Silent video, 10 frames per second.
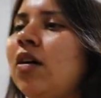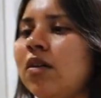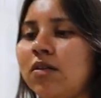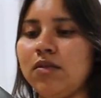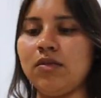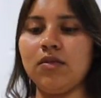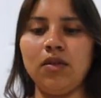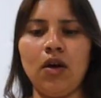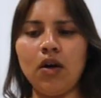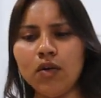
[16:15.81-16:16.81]

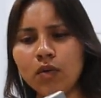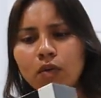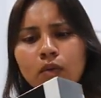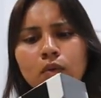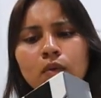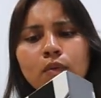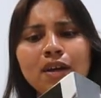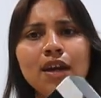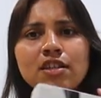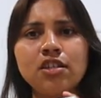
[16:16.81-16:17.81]
oh, oh,
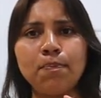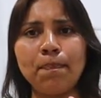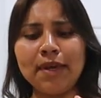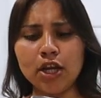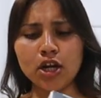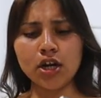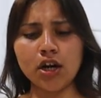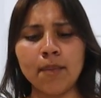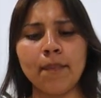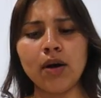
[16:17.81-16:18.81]
we got a speaker,
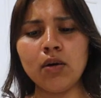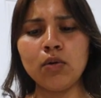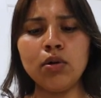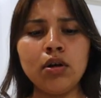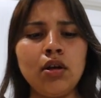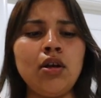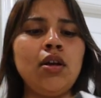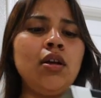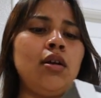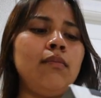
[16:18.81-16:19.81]
a bow,
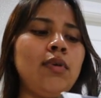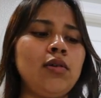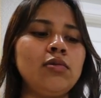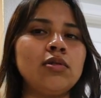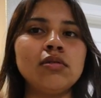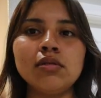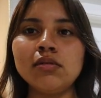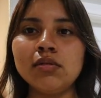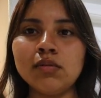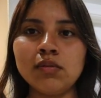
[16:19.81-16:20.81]
Bose,
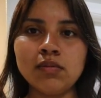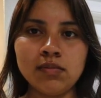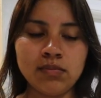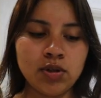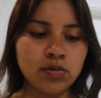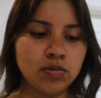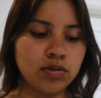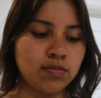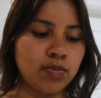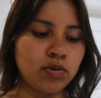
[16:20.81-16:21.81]

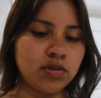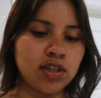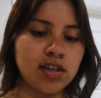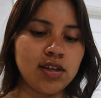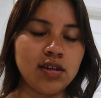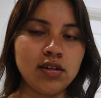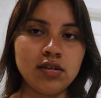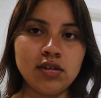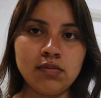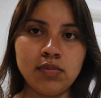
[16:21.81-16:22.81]
Bose, Bose,
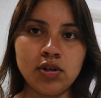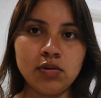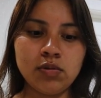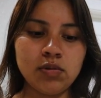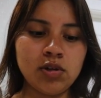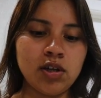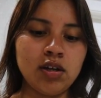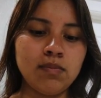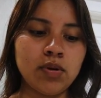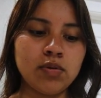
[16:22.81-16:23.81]
Bose,
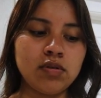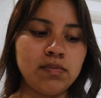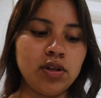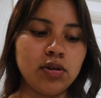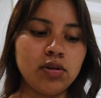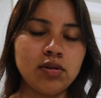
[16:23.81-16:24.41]
Bose speaker.